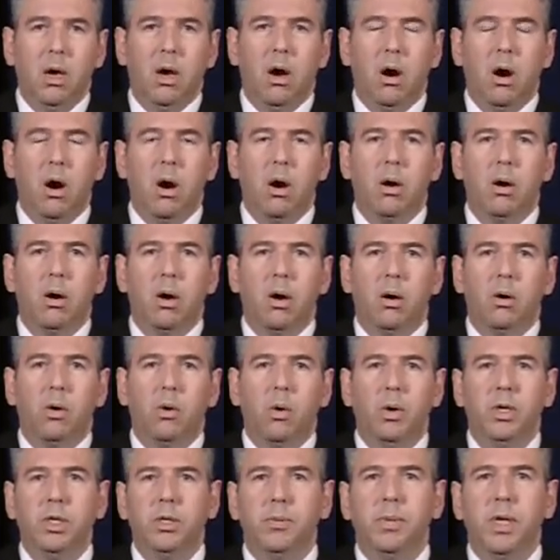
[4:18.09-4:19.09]
are
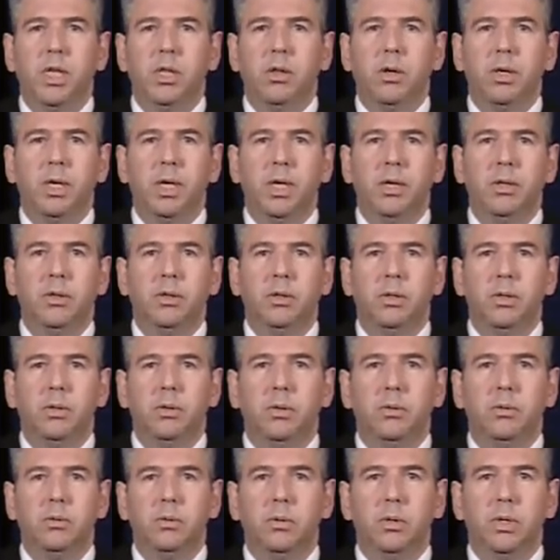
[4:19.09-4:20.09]
going to be looking
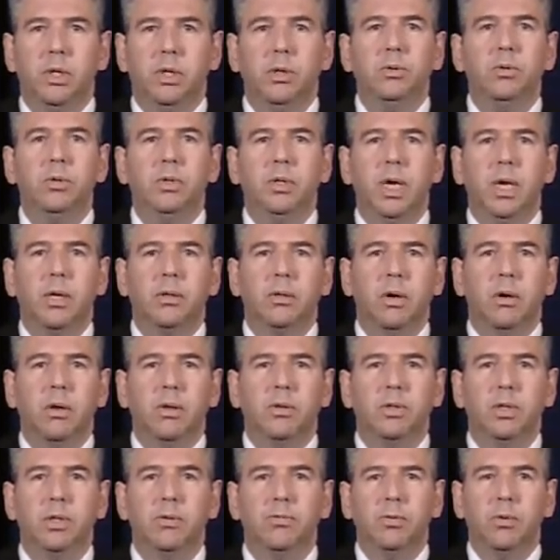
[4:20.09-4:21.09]
to use
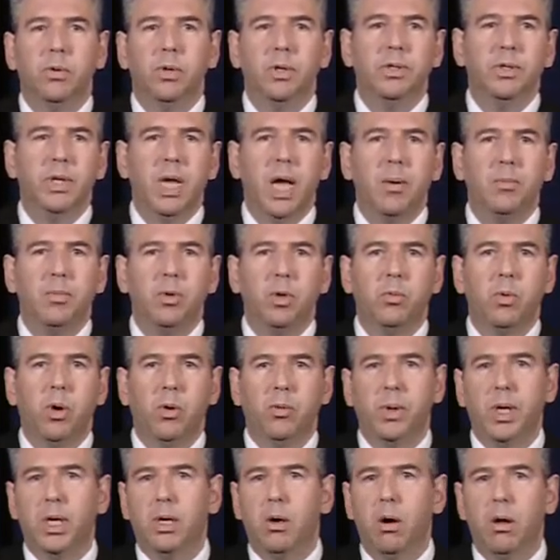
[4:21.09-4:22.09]
technology, for example,
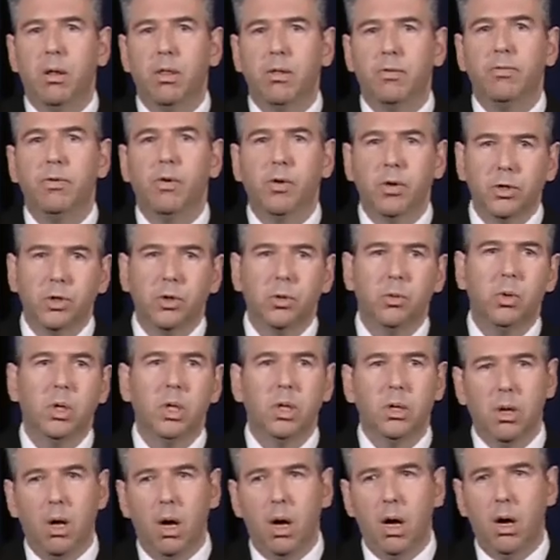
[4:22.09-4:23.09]
what we call the
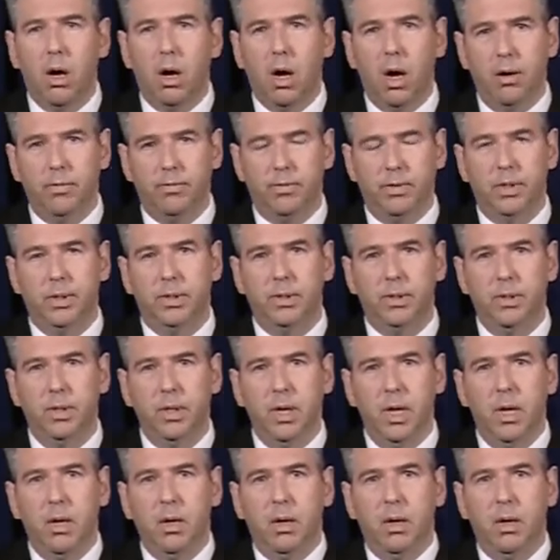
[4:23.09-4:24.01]
virtual law office.